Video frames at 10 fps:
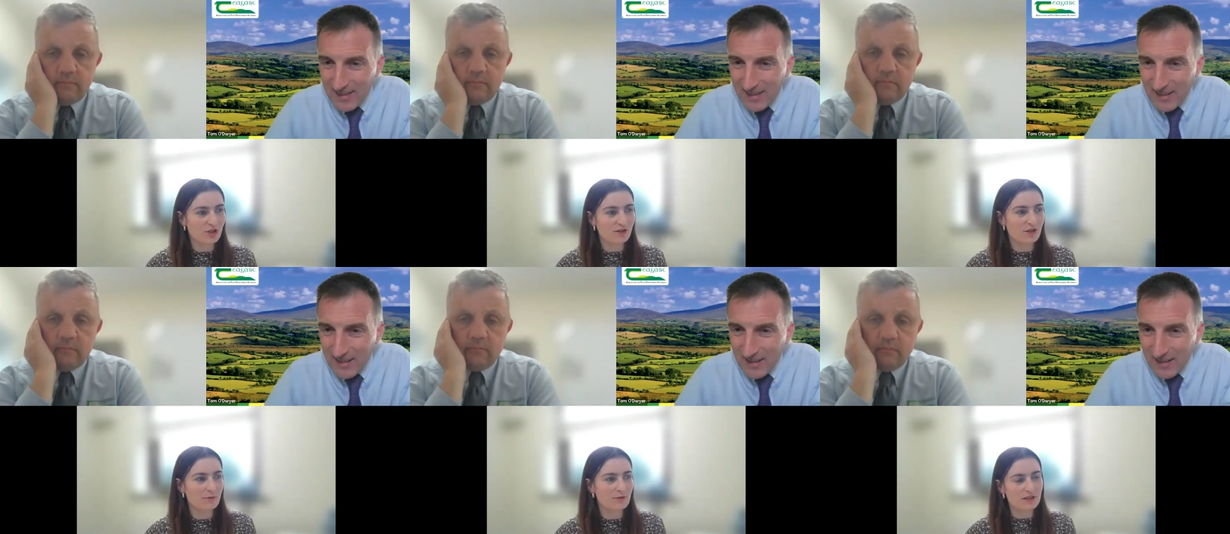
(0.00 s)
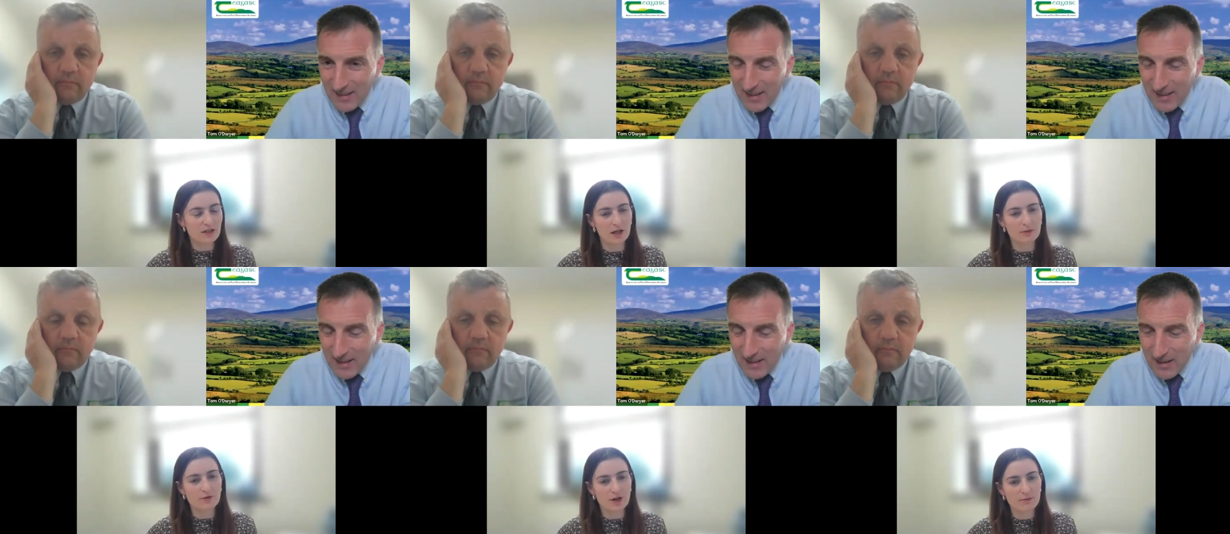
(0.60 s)
Speaker 1: just in terms of the
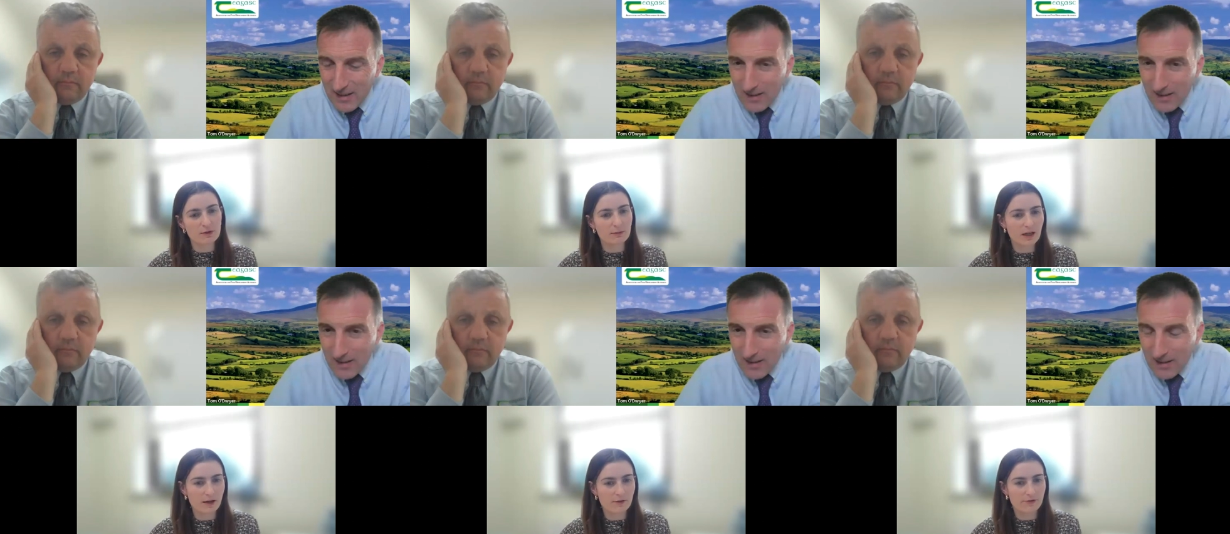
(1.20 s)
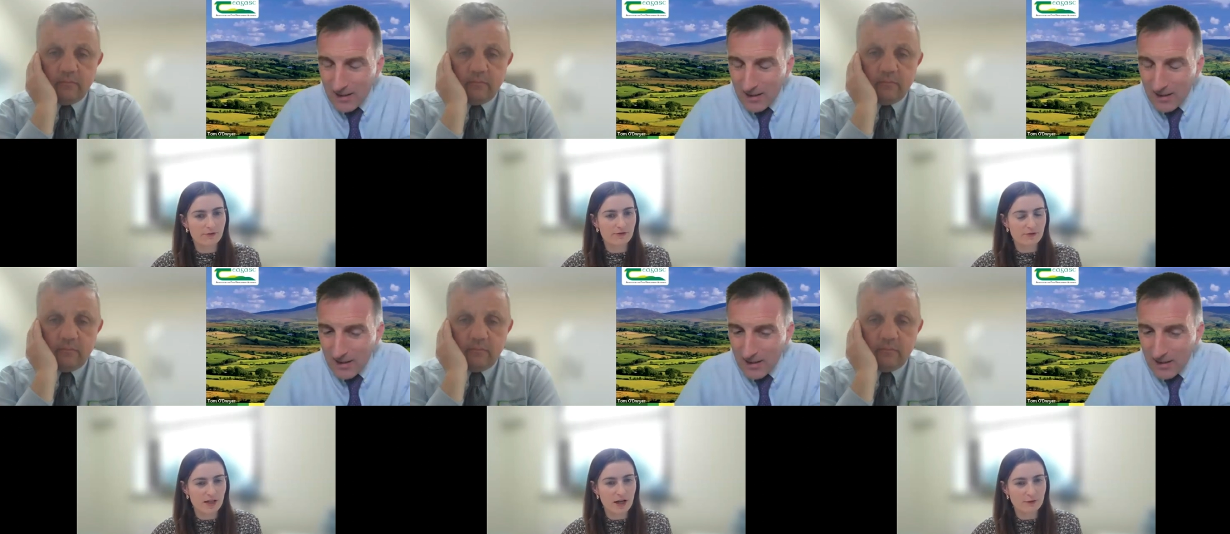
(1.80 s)
time frame that we have
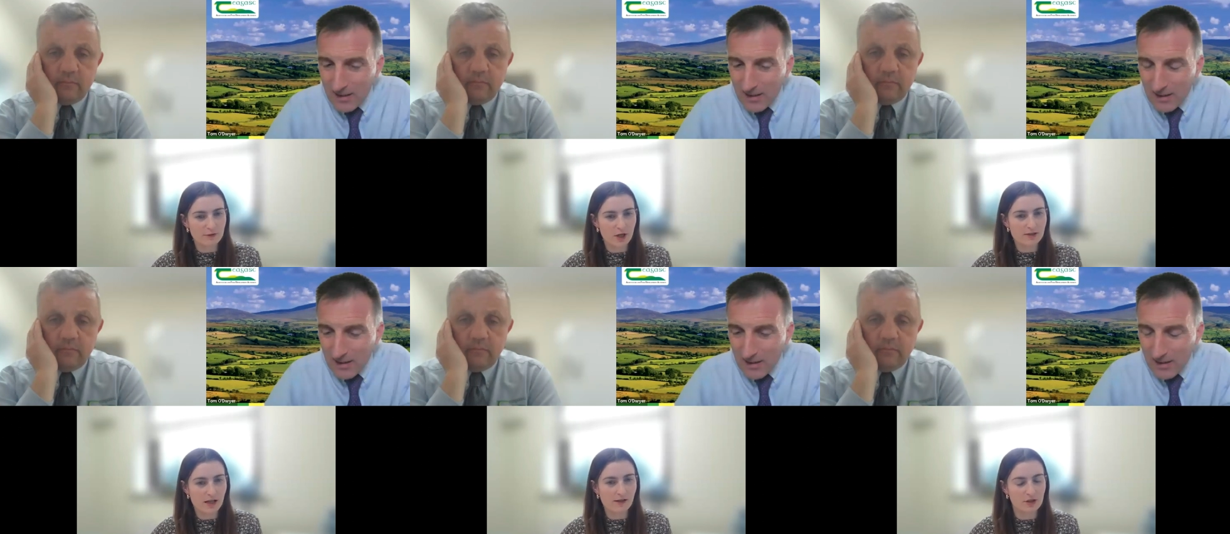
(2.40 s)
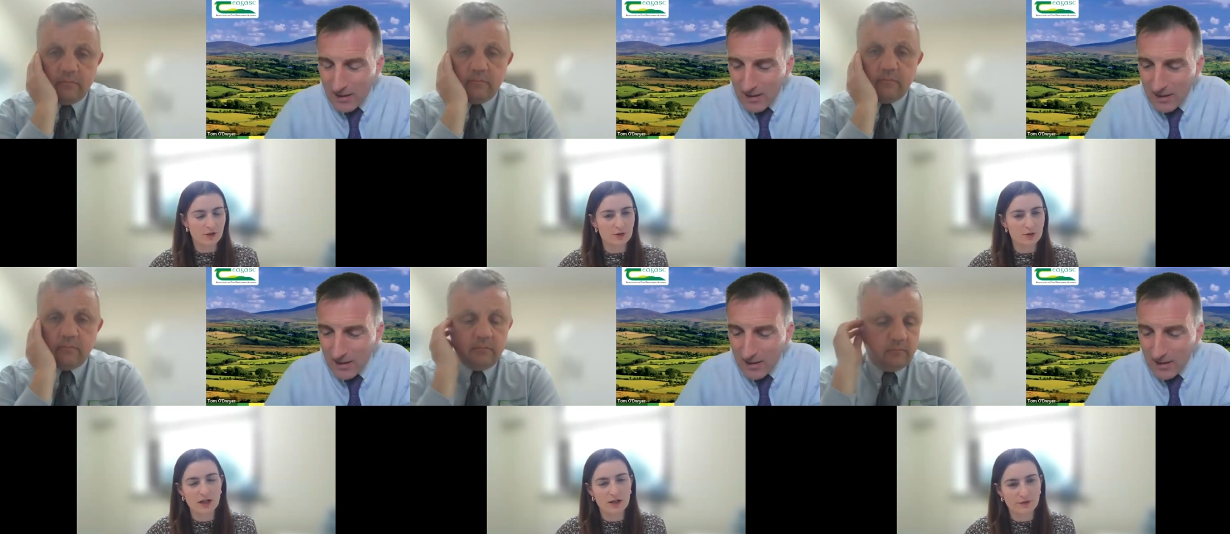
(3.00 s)
set out for ourselves, you know,
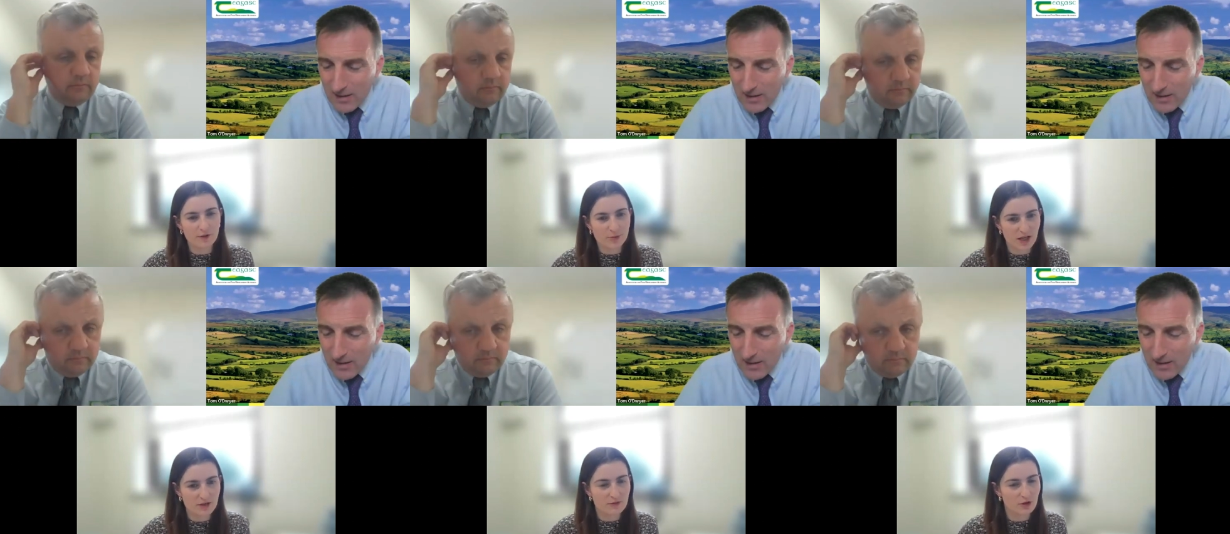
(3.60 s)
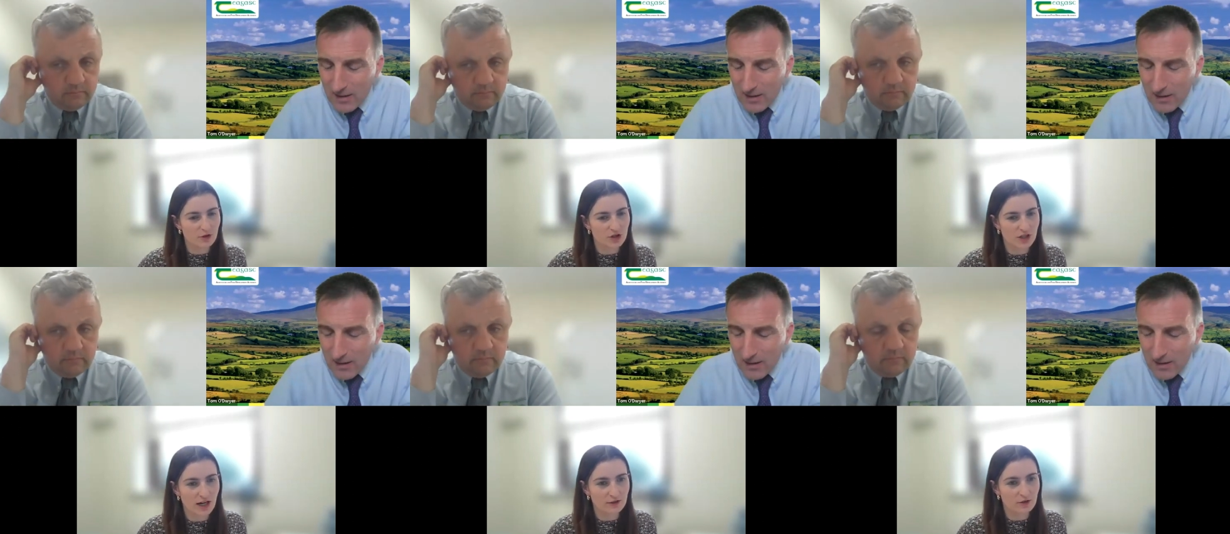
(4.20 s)
twenty five percent reduction
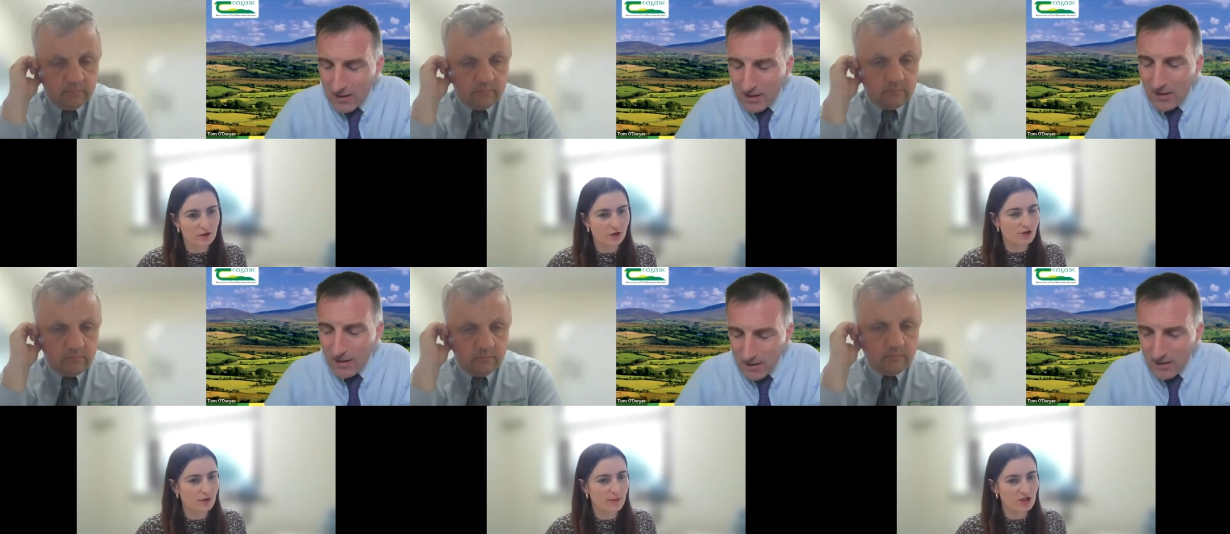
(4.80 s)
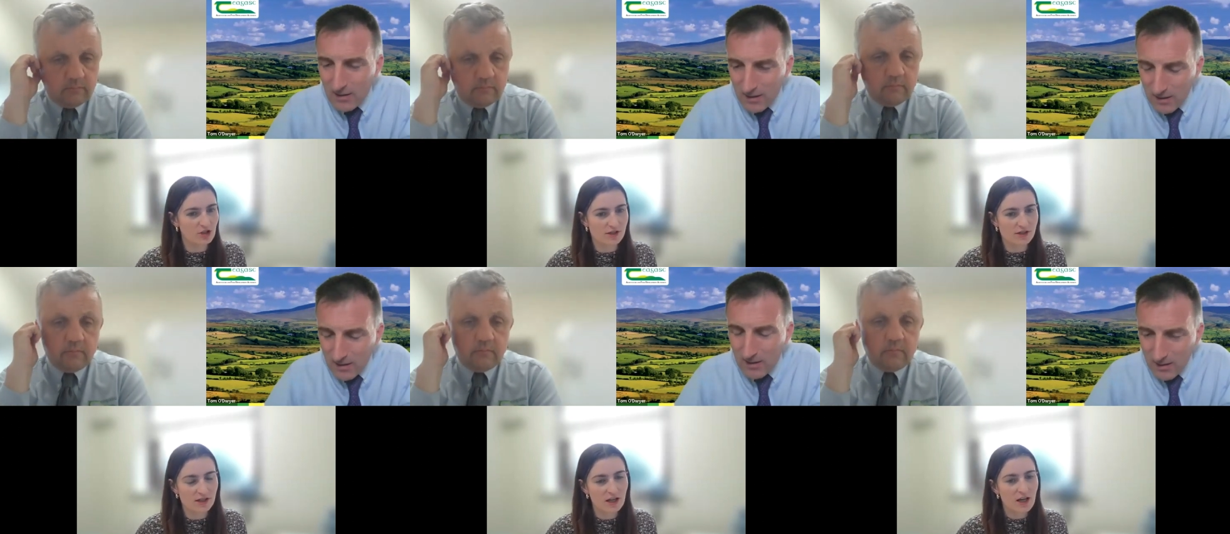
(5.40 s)
in agricultural emissions.